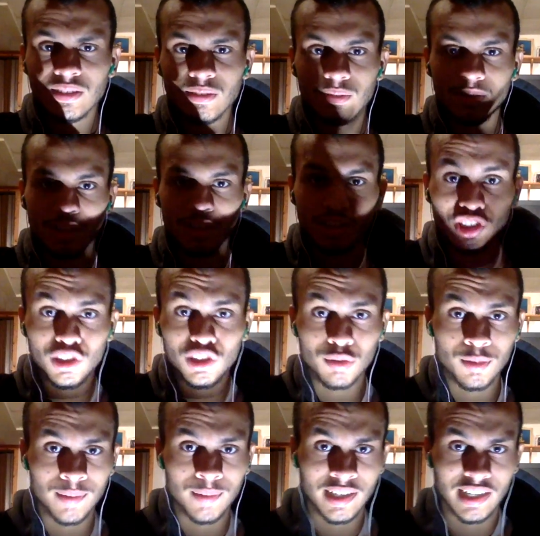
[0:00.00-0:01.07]
a YouTuber
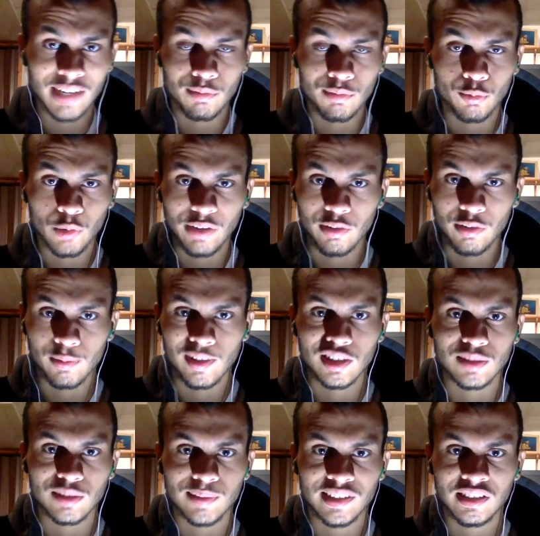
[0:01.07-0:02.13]
by the name of Rae Rivera
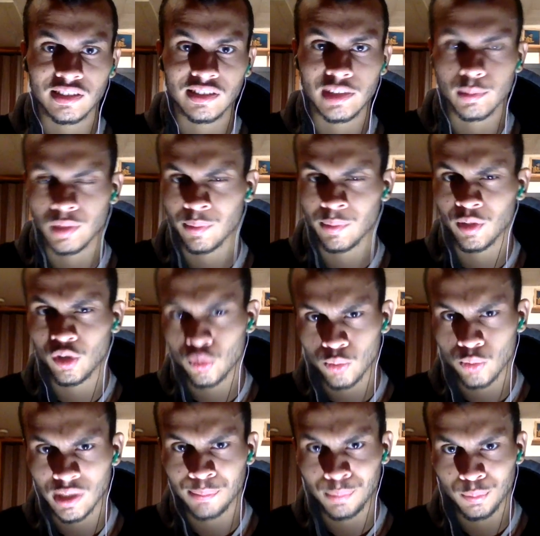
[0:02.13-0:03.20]
is basically blaming all
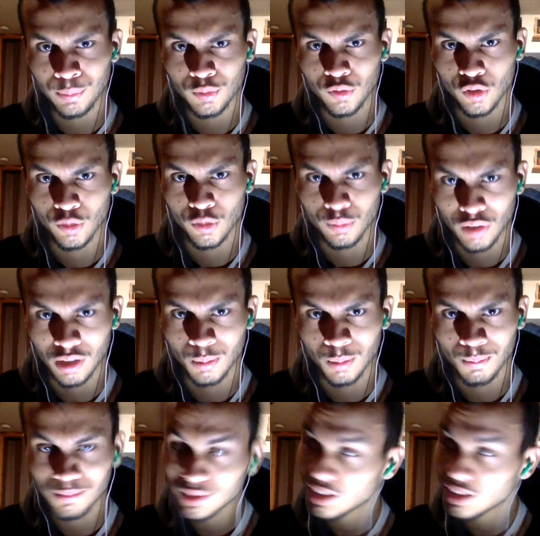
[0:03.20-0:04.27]
white people for our
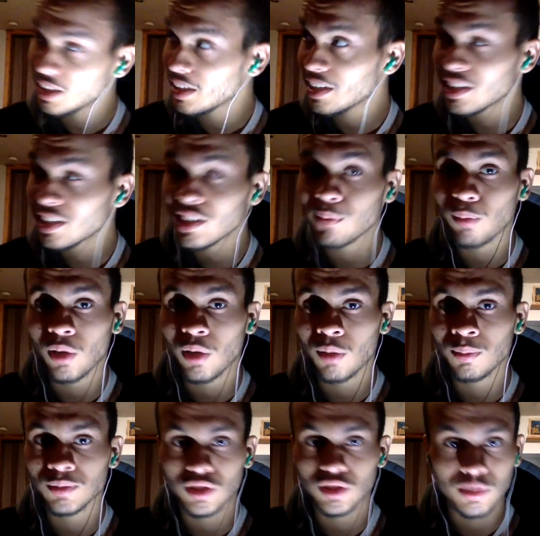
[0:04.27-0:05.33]
problems, and the
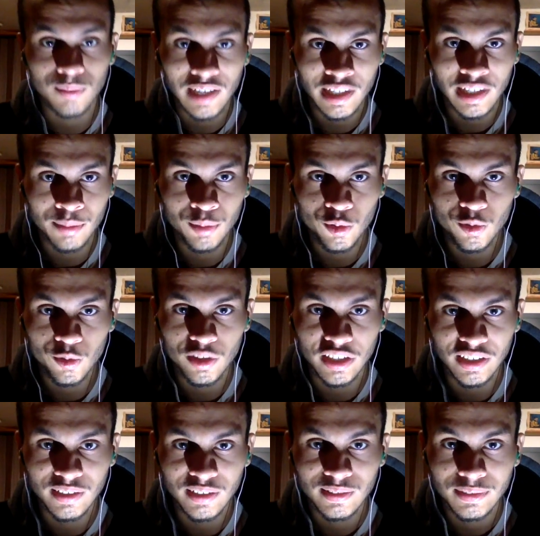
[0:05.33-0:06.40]
problems of the black
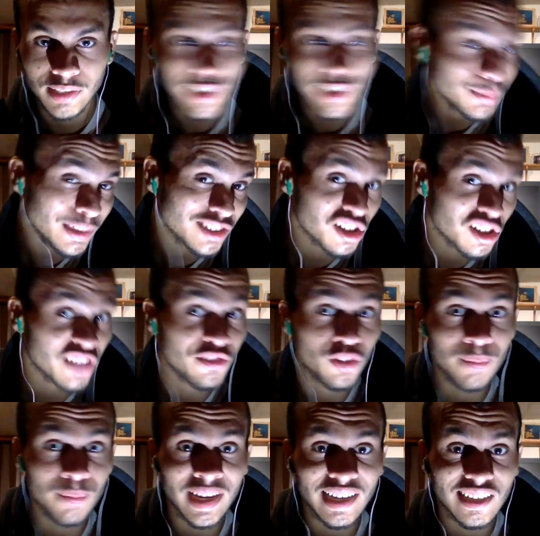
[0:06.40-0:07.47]
community. Especially if you're a
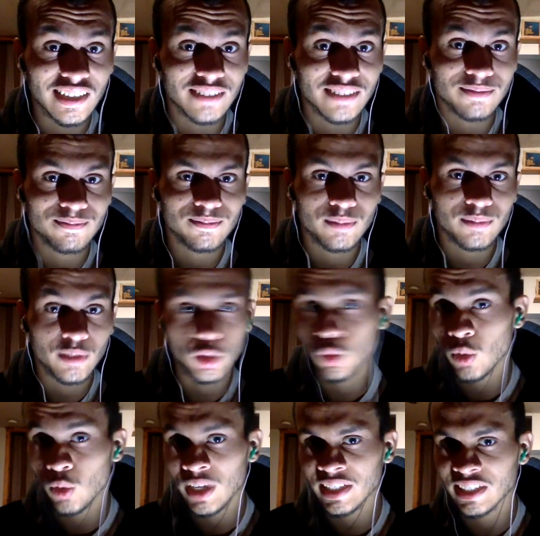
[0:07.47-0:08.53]
man
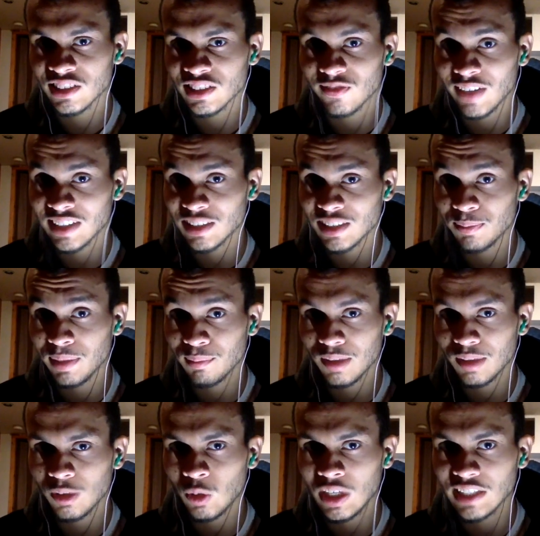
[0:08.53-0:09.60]
who identifies as being
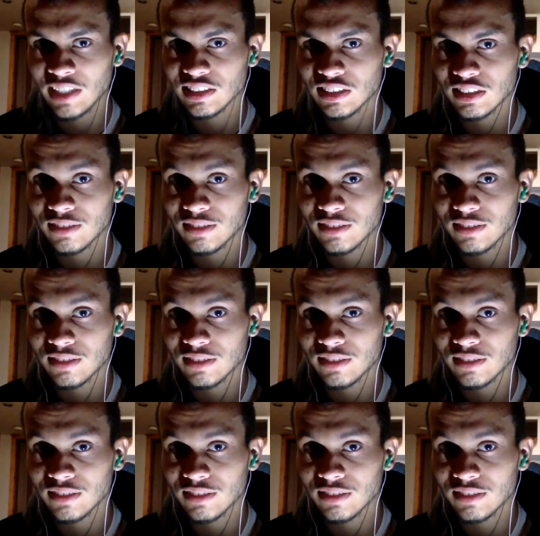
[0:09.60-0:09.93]
white.